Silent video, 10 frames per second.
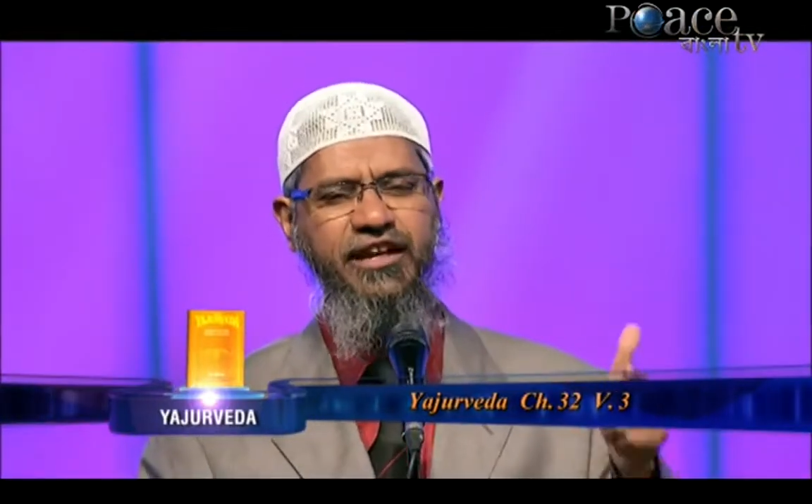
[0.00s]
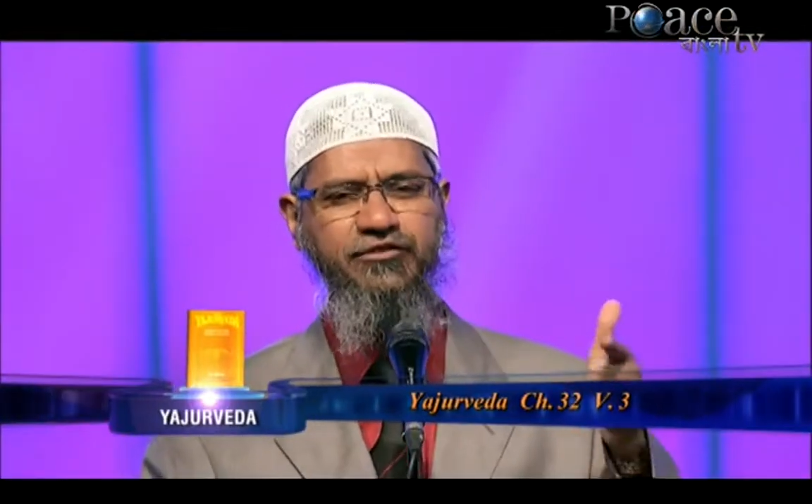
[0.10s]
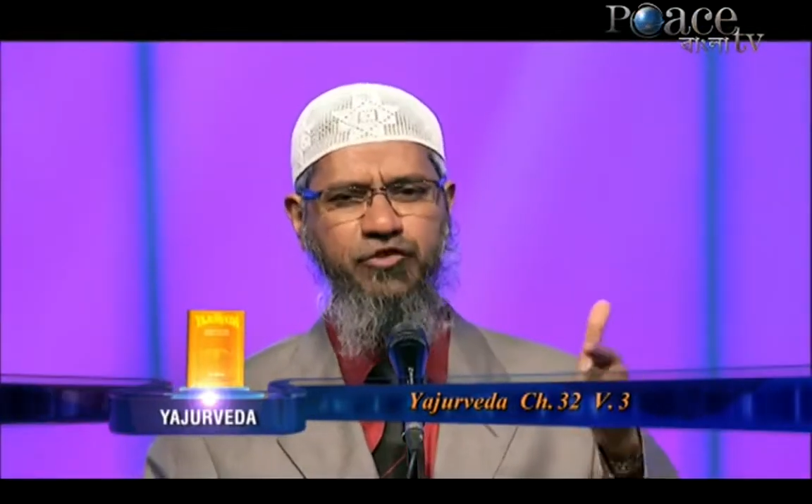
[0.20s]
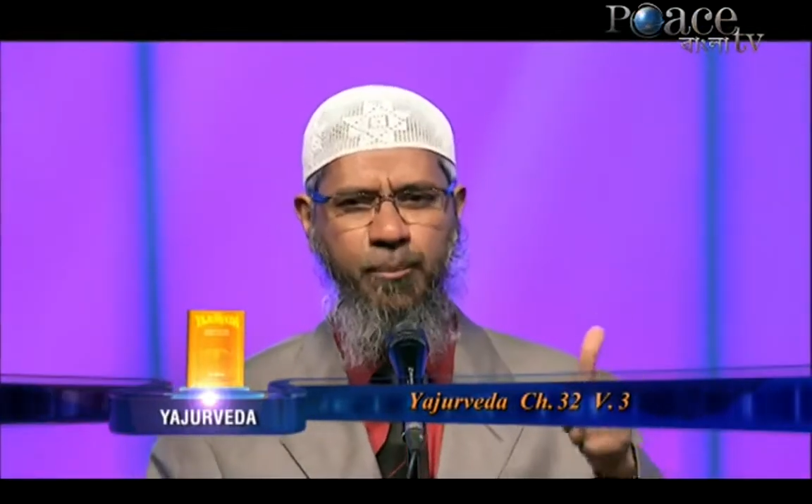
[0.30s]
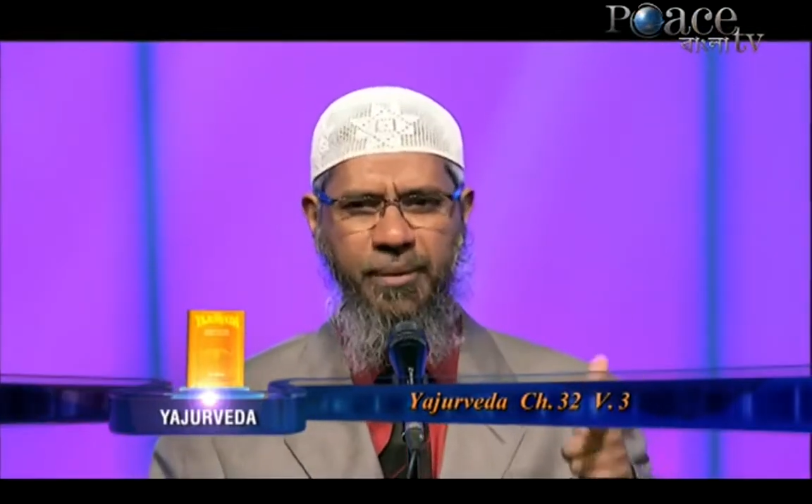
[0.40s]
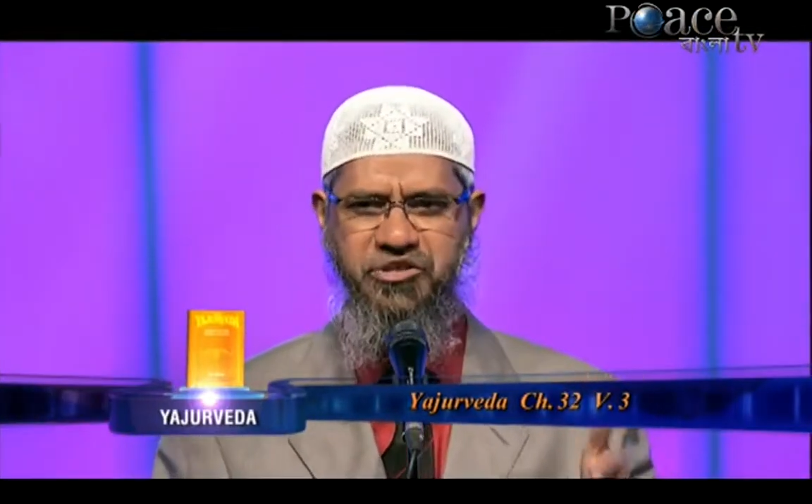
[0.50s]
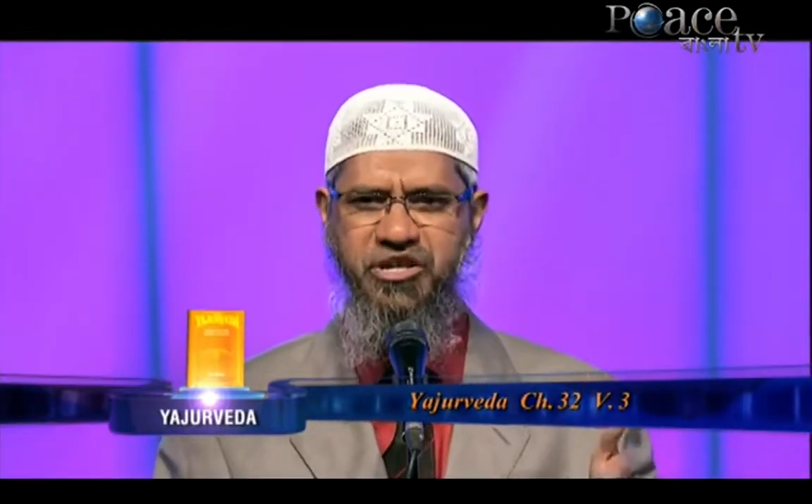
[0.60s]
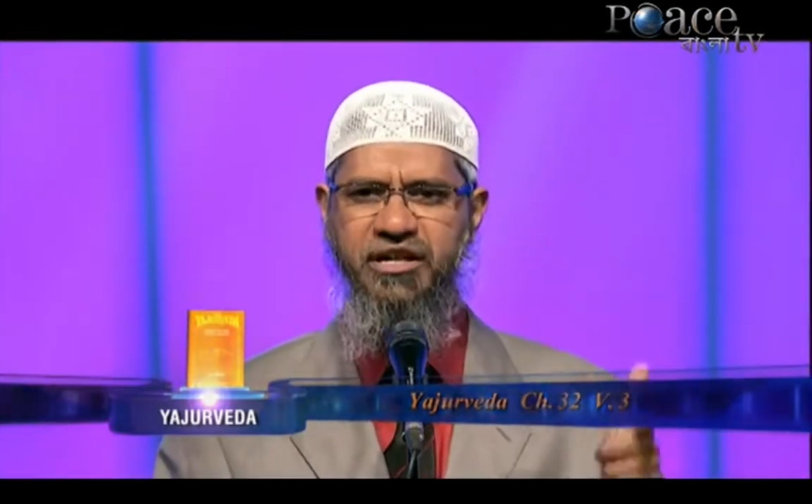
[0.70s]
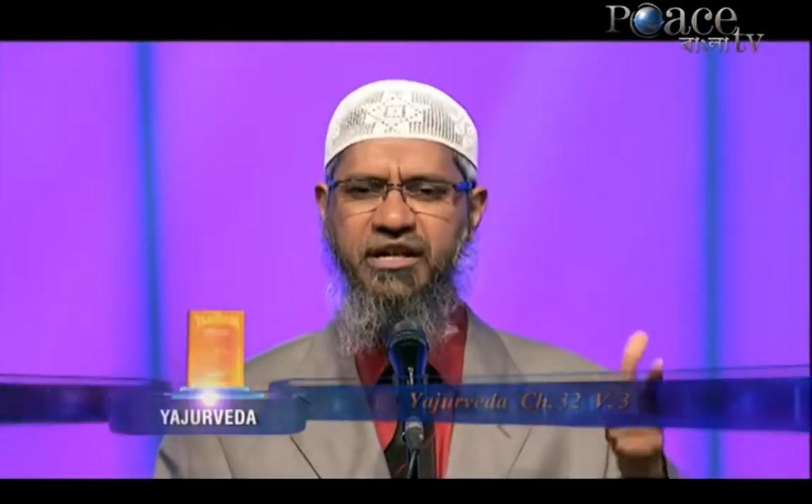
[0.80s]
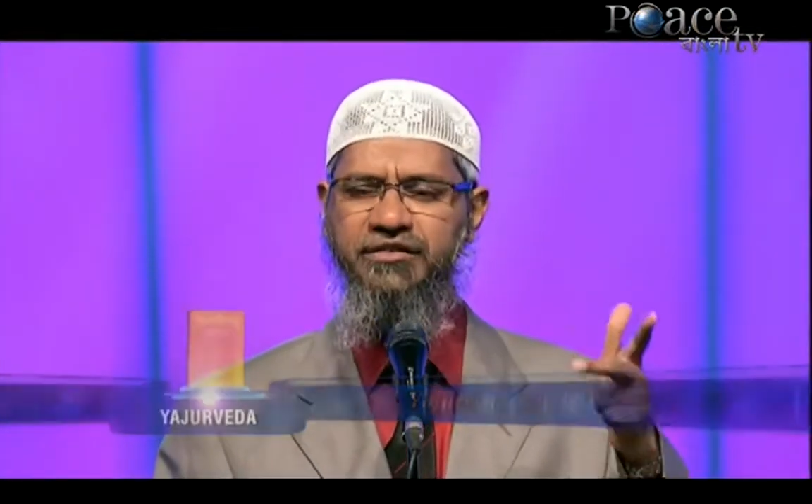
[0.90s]
there is no
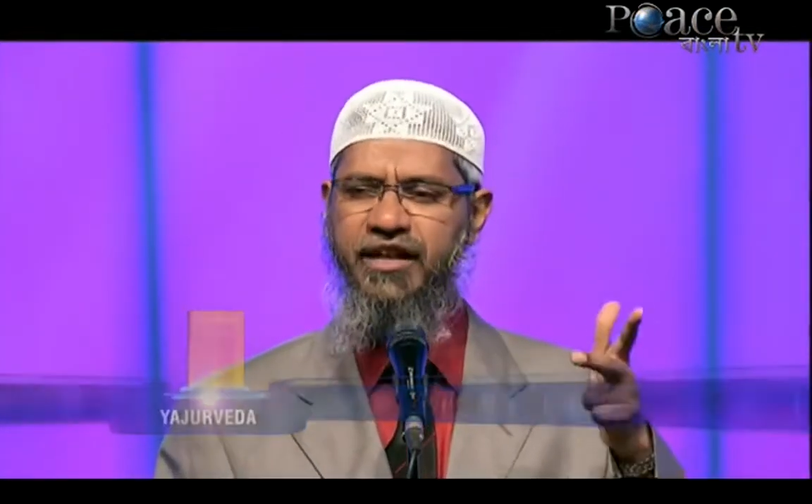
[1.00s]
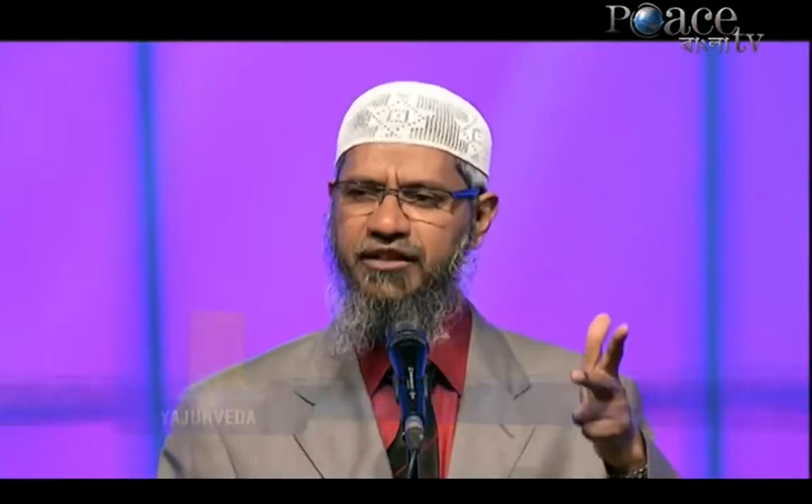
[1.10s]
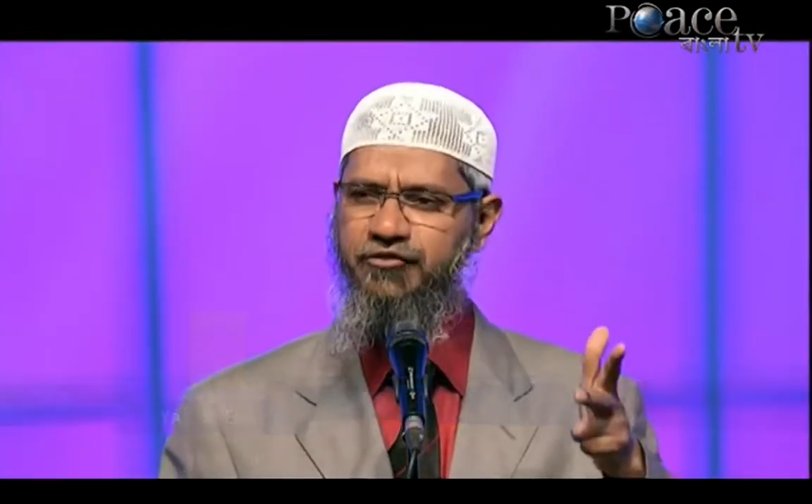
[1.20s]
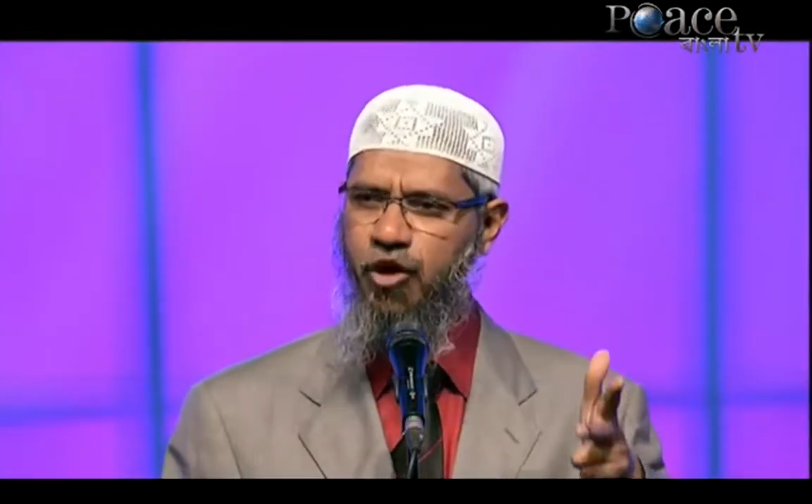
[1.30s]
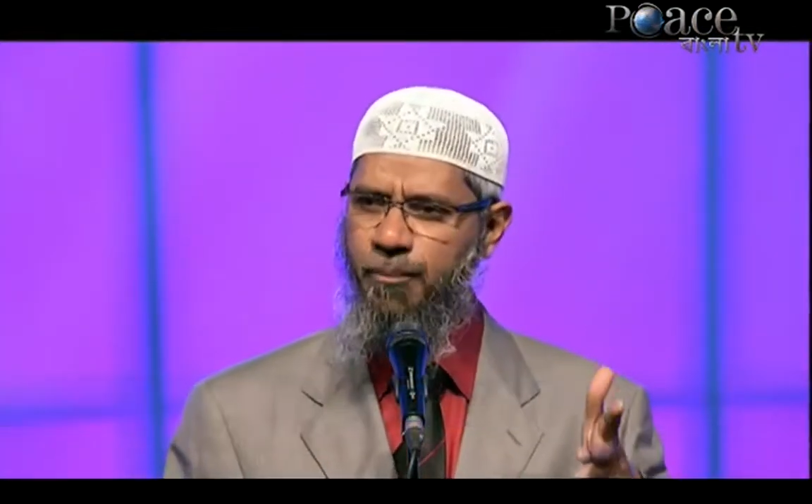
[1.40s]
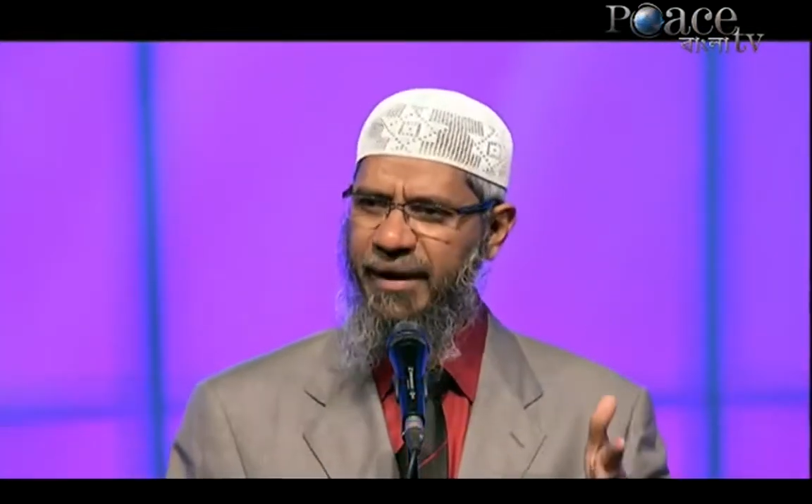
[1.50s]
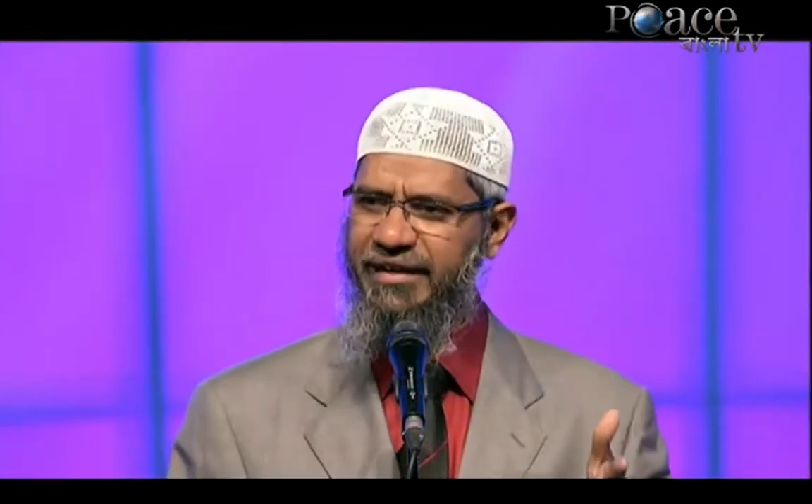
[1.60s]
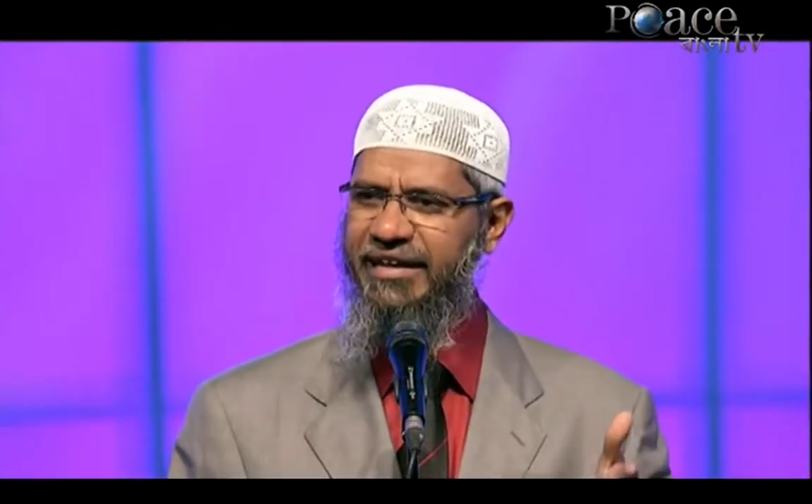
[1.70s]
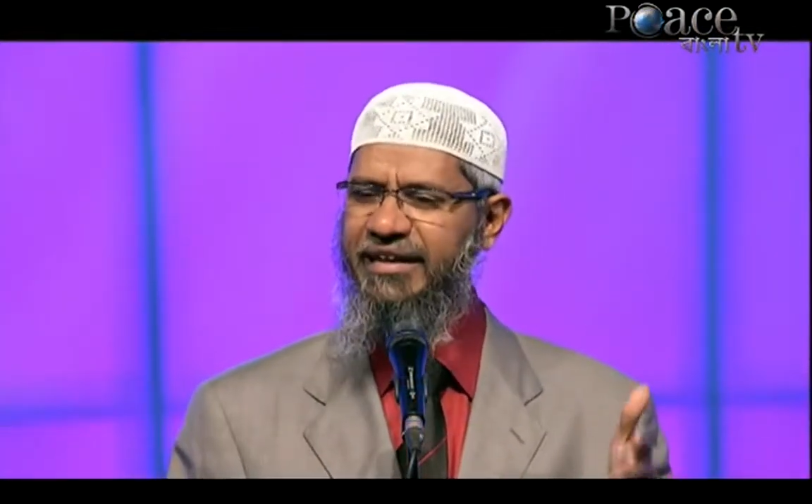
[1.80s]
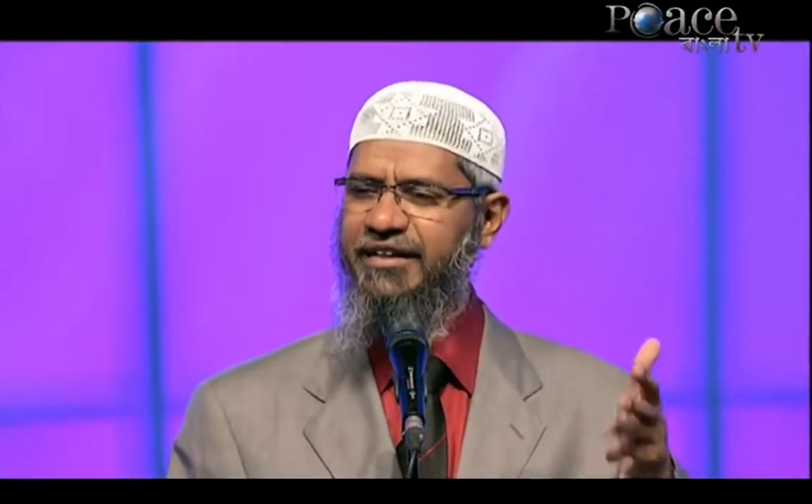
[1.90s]
picture, there is no
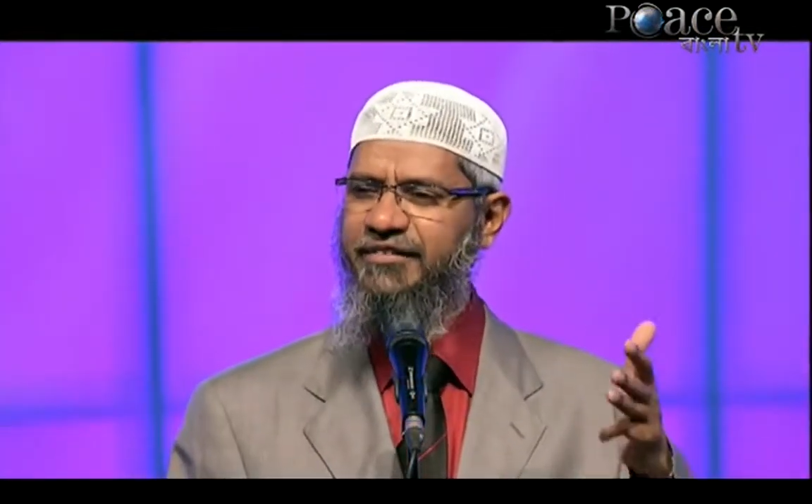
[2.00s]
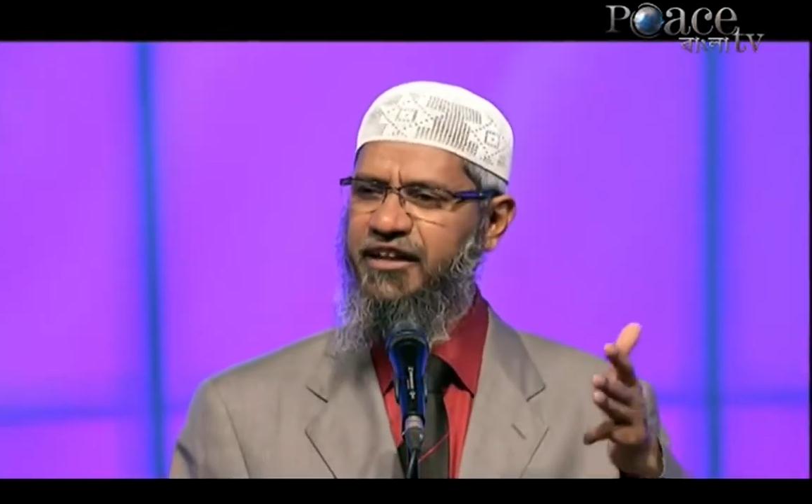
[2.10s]
painting,